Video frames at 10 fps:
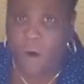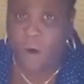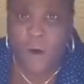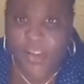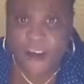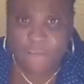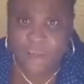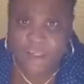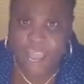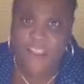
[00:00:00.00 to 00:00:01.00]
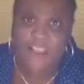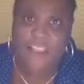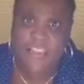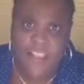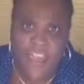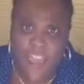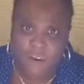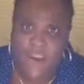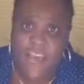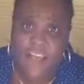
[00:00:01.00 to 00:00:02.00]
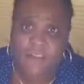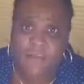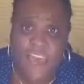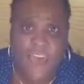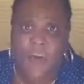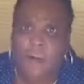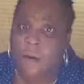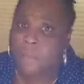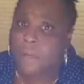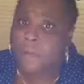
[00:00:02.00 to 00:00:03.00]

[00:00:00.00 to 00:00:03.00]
what I've been saying is inaccurate as of yet. But